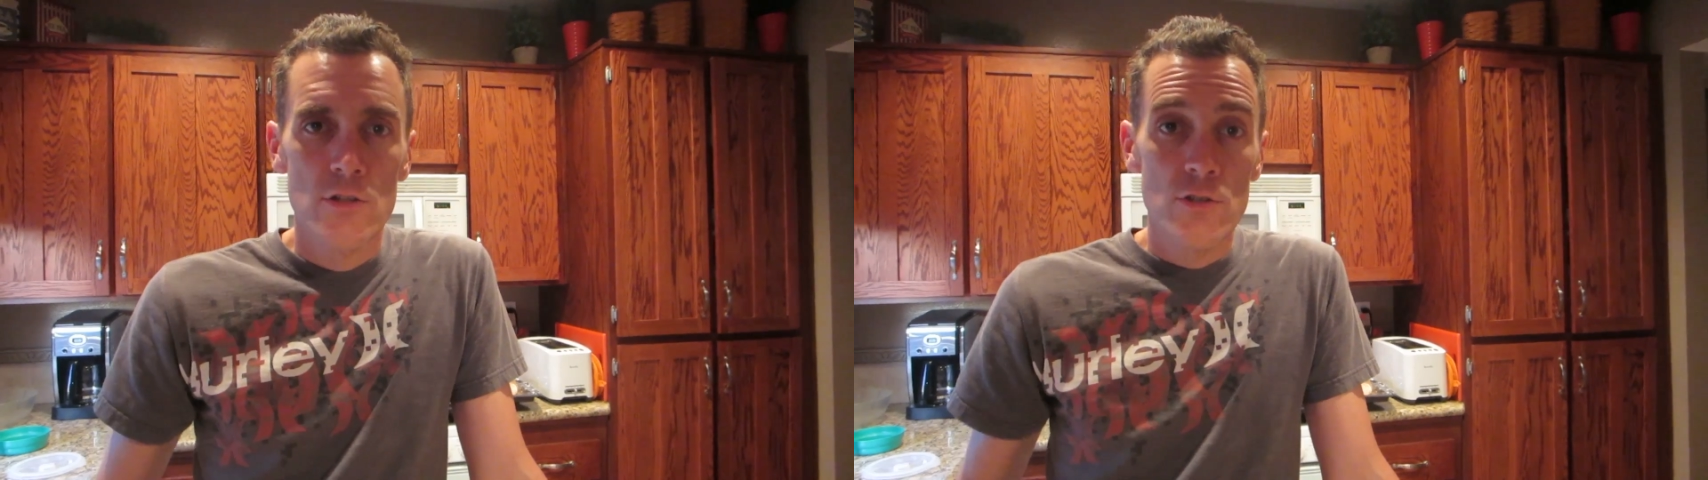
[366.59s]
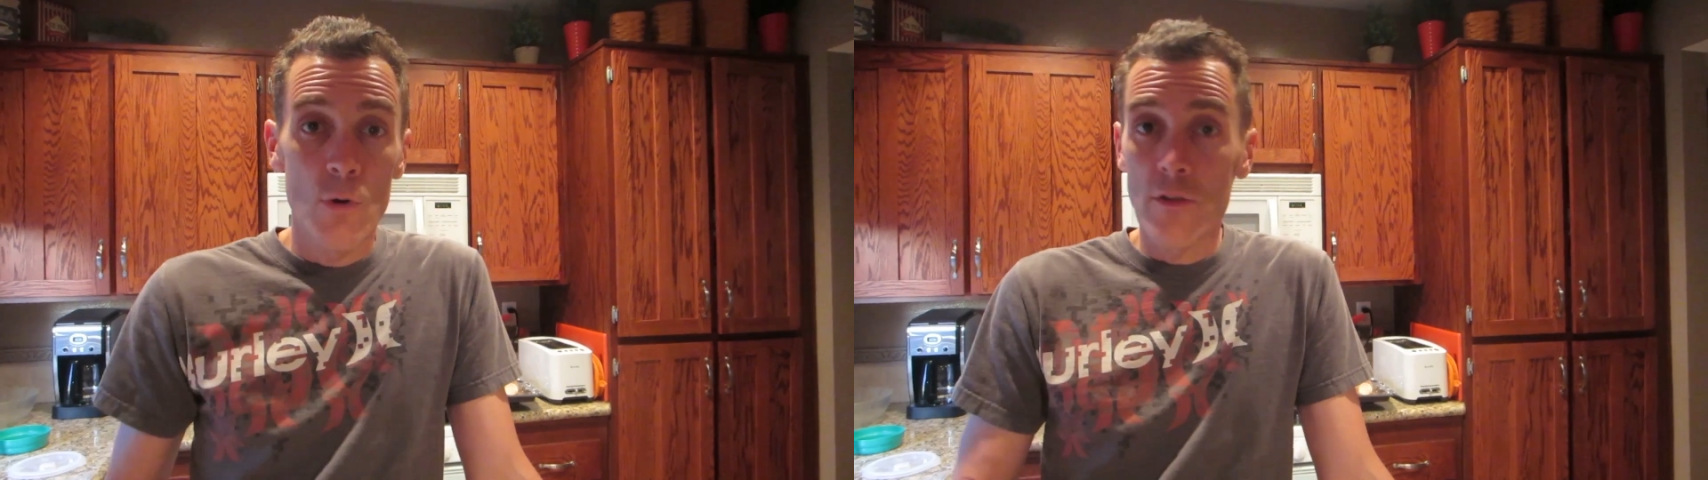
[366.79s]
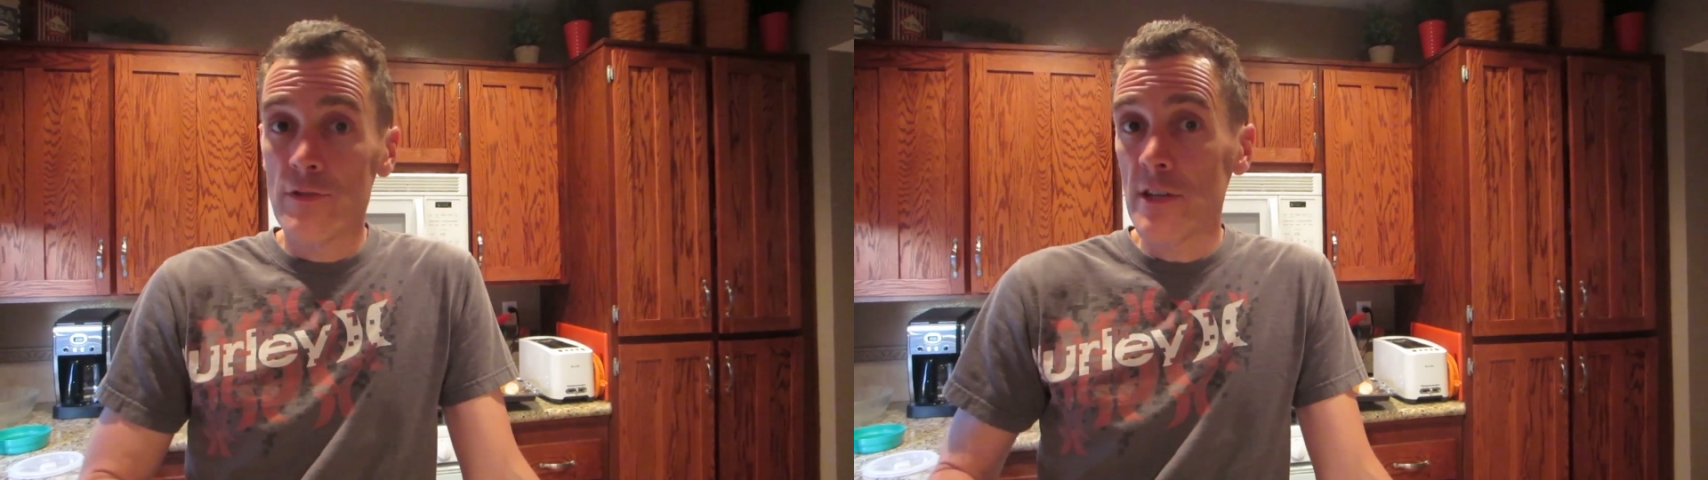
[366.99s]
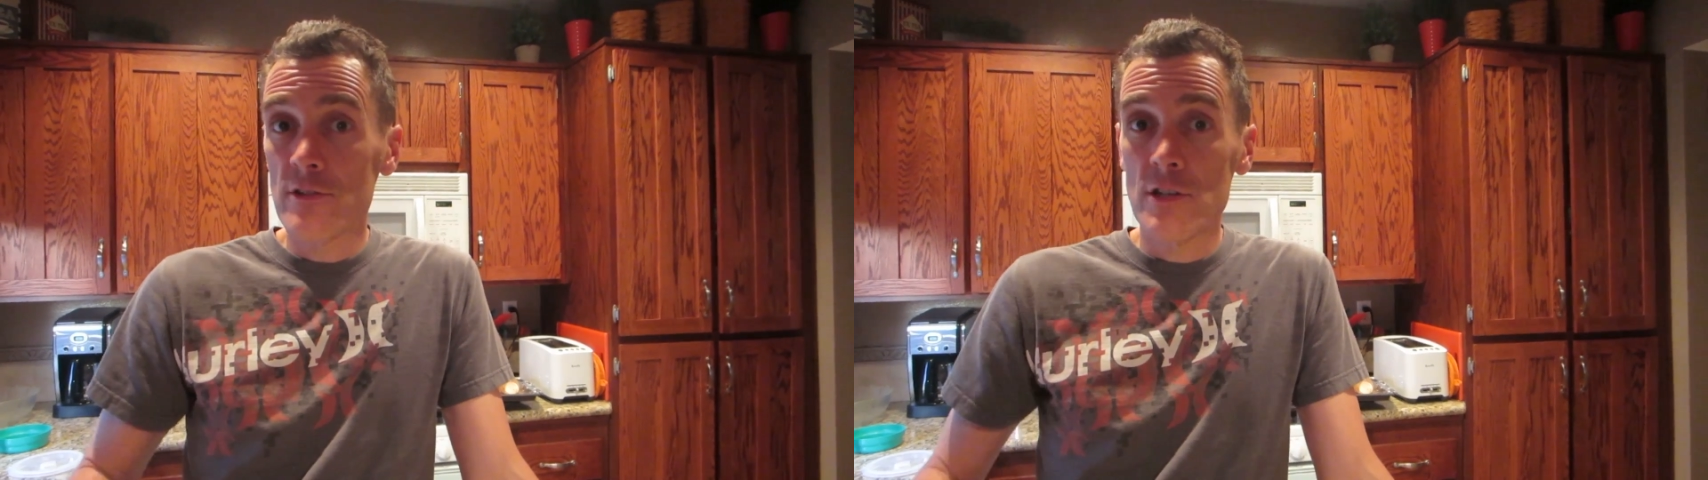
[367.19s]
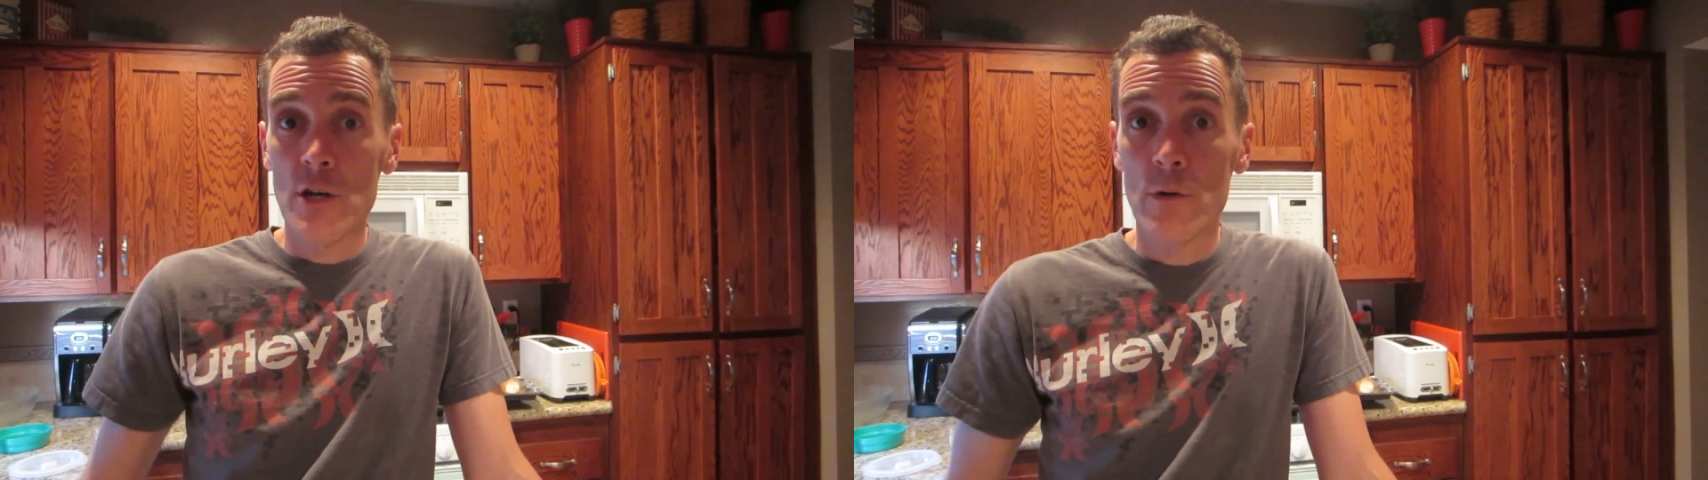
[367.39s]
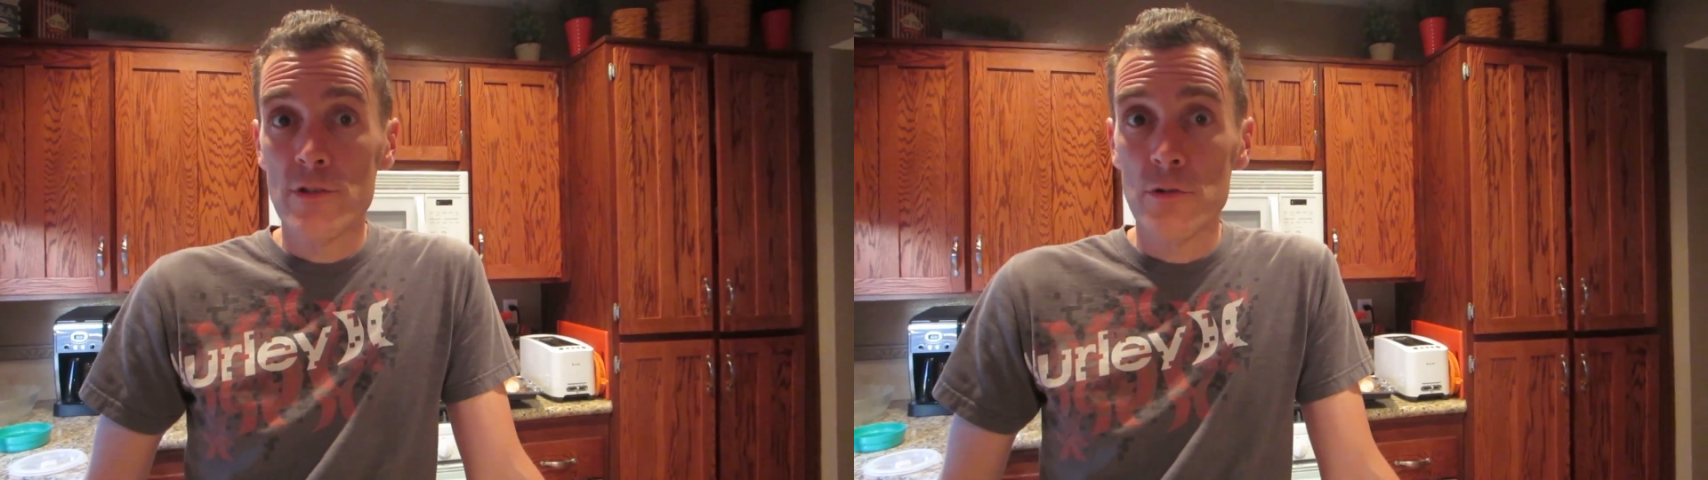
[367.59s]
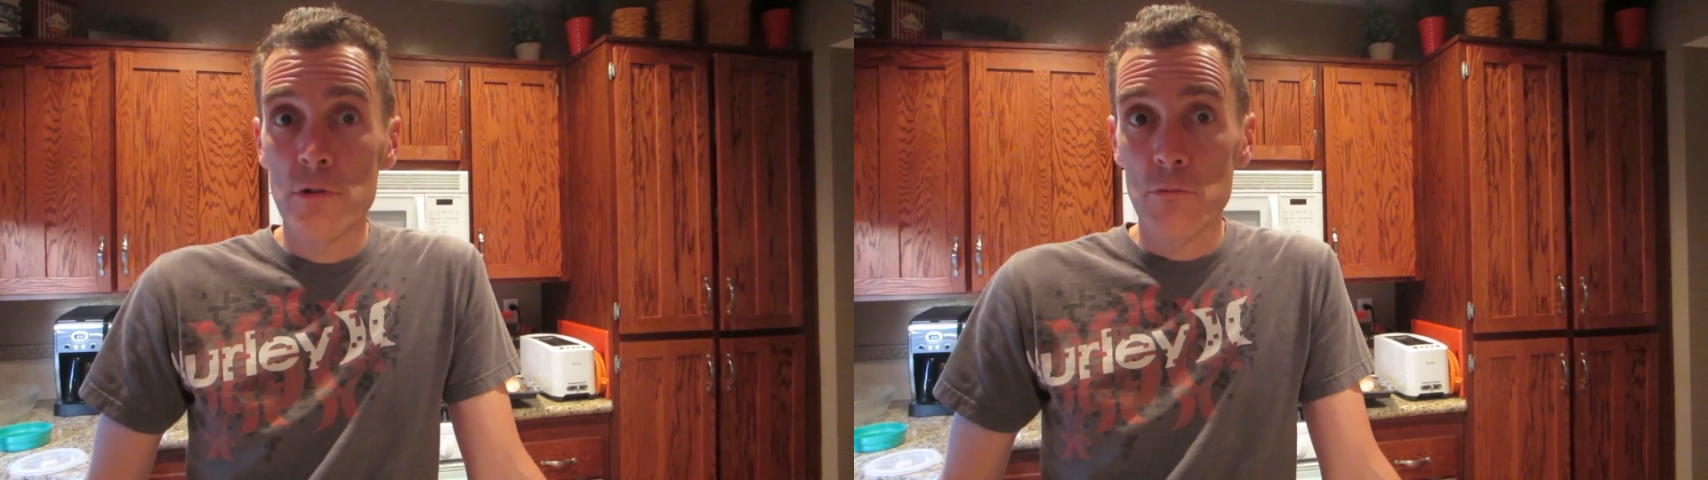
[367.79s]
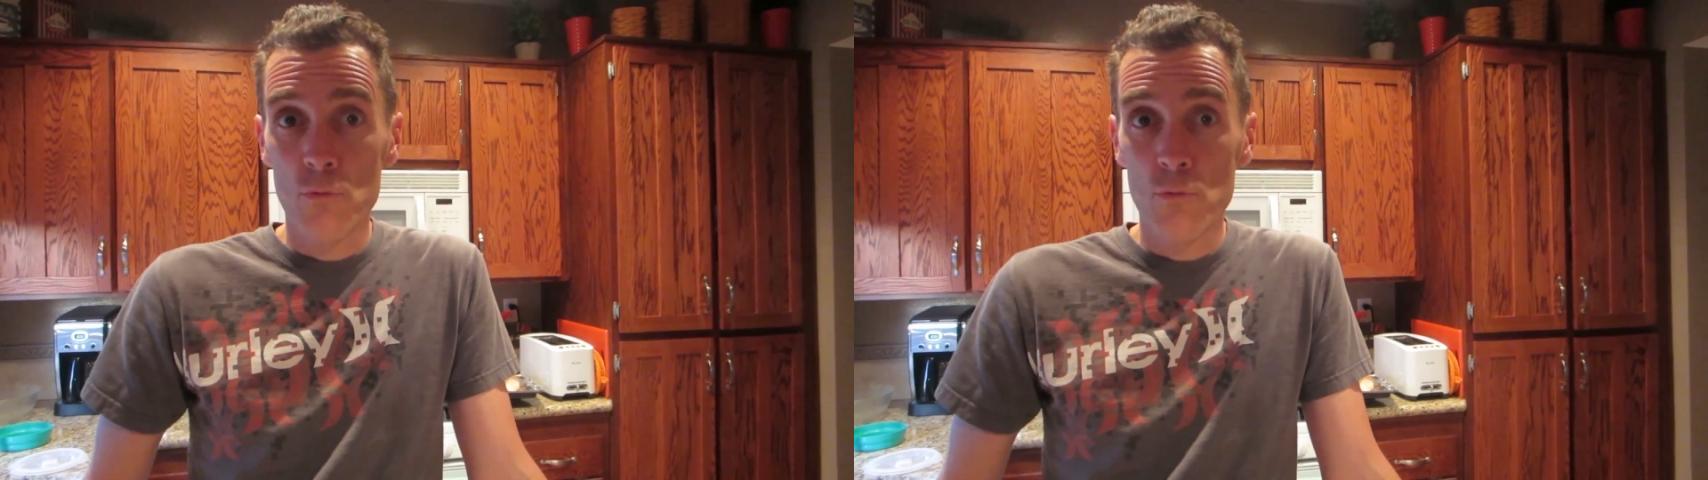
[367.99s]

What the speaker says: So all those things are gonna go into it.